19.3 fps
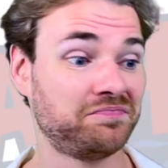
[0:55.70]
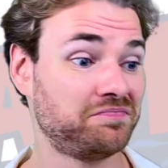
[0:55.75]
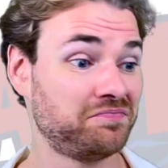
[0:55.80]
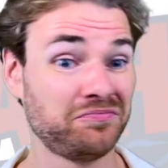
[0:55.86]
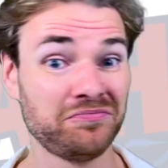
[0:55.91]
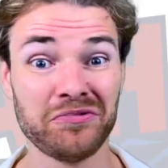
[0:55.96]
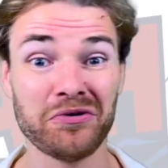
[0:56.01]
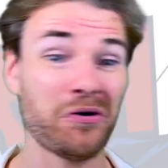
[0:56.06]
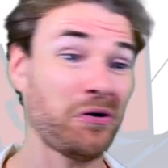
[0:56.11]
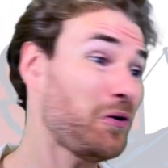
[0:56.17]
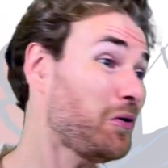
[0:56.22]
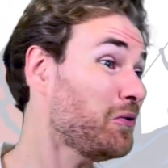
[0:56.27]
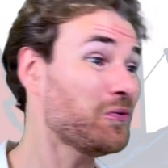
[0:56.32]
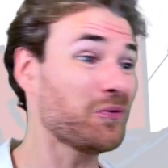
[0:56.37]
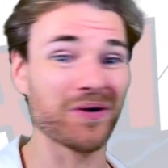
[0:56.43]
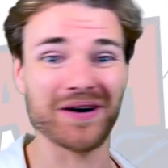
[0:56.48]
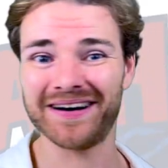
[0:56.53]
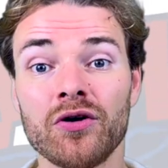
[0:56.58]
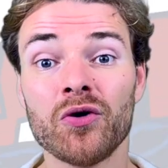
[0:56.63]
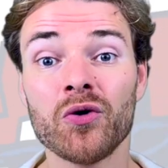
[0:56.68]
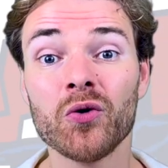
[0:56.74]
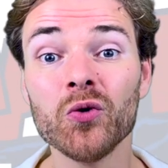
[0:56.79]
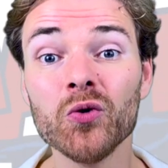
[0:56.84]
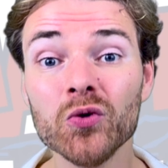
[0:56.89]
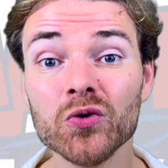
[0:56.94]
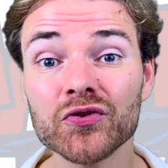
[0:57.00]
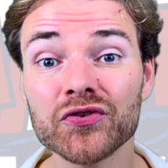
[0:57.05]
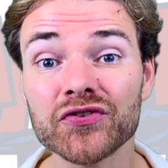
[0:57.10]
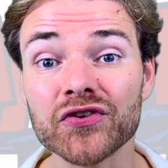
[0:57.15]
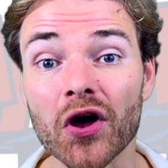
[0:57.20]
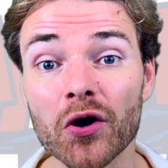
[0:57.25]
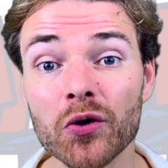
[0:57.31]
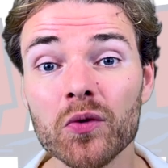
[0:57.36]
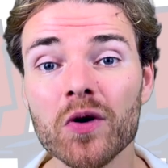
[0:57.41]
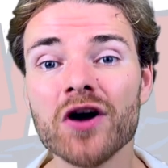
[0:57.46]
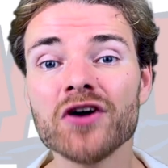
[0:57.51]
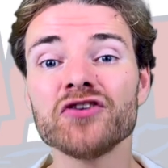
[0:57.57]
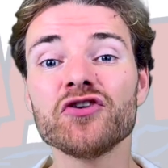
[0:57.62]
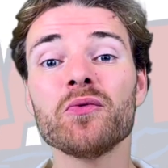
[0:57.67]
Woohoo! Also,
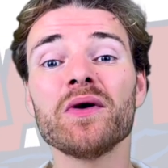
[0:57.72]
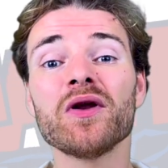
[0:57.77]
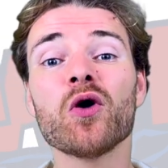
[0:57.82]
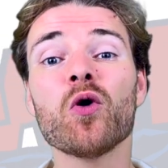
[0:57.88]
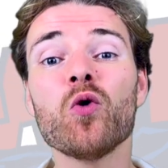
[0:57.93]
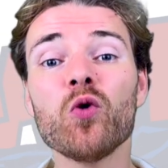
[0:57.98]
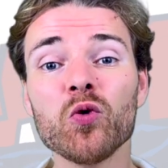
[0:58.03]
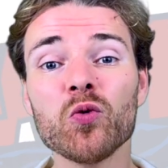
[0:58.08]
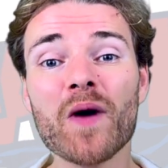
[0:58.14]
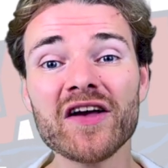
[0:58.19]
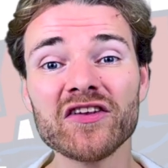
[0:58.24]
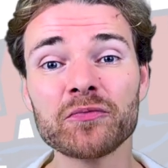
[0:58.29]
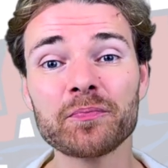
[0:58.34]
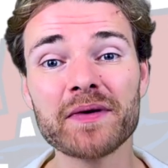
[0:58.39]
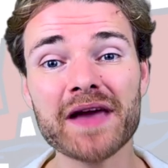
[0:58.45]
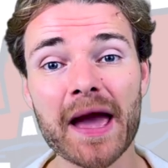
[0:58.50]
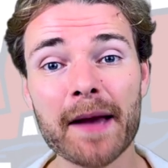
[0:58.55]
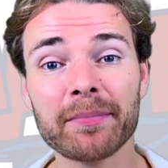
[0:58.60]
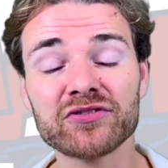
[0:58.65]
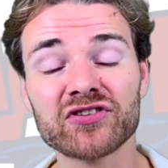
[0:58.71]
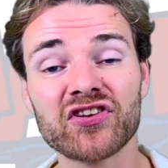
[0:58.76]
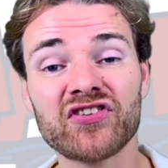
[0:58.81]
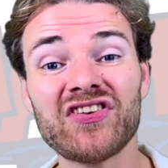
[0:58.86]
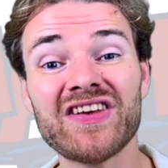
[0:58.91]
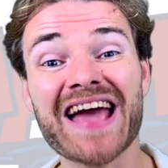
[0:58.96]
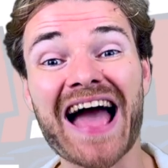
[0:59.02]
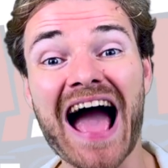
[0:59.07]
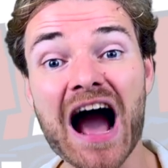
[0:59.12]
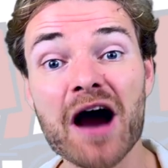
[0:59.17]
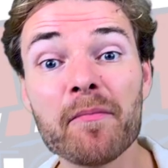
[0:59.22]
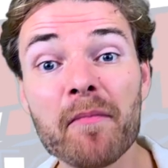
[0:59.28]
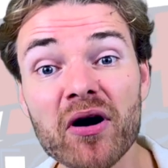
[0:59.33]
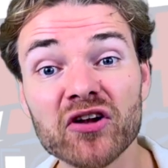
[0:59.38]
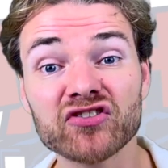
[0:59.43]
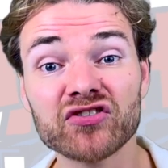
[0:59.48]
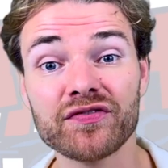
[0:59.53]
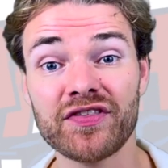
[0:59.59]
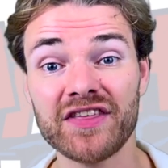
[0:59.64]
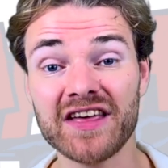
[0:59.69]
you will always be able to see how much of the